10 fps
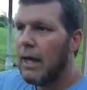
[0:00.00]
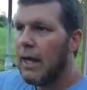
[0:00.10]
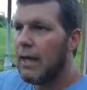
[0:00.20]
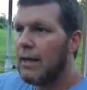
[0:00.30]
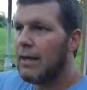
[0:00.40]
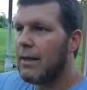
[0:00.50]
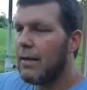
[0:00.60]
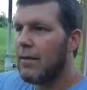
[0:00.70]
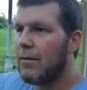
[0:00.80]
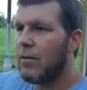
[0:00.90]
And
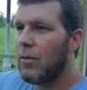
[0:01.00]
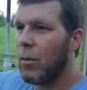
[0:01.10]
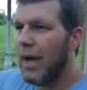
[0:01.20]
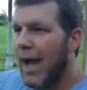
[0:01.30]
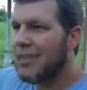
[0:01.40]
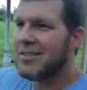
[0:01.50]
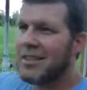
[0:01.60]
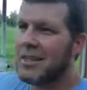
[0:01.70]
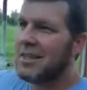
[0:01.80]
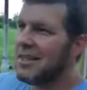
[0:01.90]
the way I
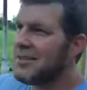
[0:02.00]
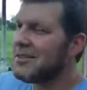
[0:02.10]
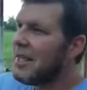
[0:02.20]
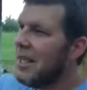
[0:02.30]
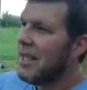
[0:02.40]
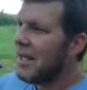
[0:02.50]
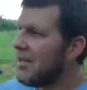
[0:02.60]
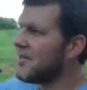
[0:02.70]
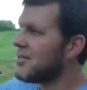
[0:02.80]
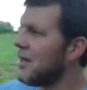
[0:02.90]
see it is
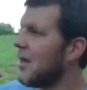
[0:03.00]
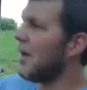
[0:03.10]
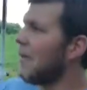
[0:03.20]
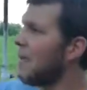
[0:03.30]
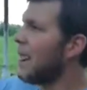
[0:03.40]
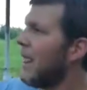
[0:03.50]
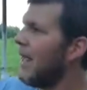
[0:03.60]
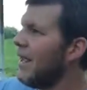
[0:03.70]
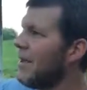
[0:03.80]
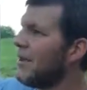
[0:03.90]

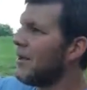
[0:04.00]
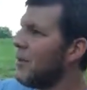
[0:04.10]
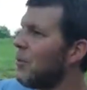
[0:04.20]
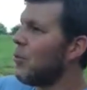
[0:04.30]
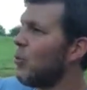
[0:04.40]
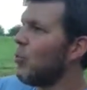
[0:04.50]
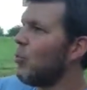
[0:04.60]
you know,